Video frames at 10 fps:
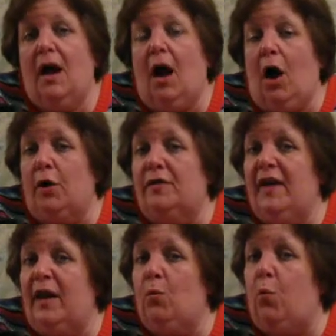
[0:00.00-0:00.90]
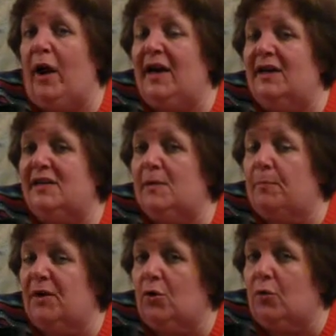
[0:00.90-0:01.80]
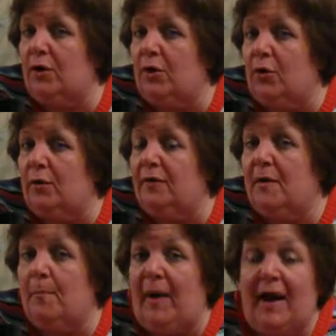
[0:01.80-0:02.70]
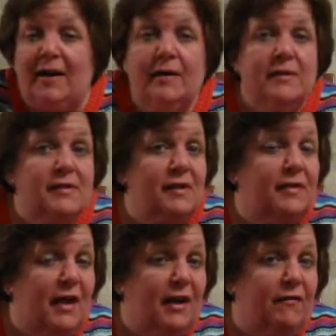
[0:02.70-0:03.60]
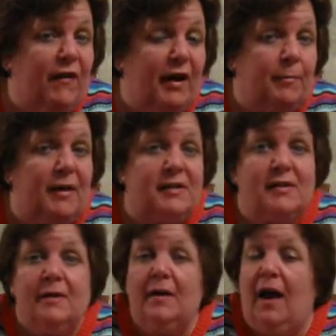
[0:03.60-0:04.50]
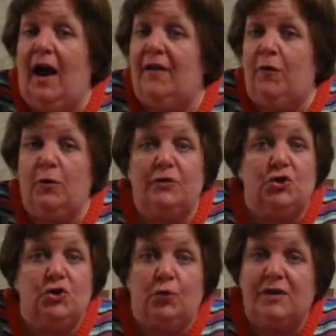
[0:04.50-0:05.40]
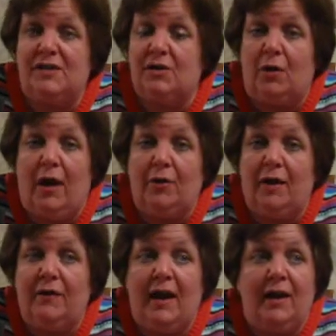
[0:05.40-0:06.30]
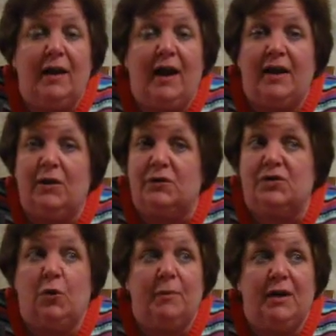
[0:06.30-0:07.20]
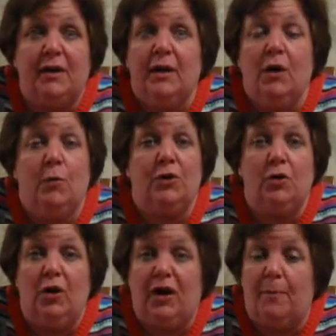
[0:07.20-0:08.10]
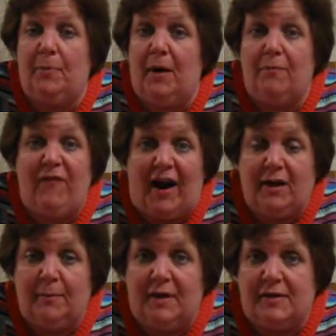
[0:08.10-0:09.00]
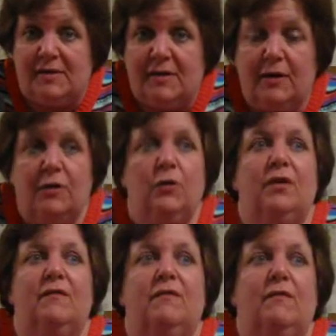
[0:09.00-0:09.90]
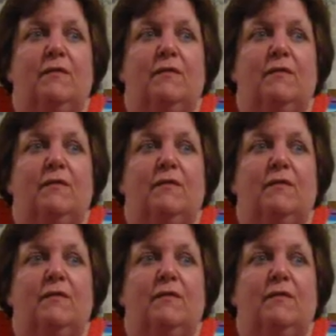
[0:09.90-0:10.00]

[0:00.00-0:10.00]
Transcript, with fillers: are they way superior than buying synthetic vitamins? I've heard the jury's still out on that, and I hear so many. When you look up uh, vitamins, you can.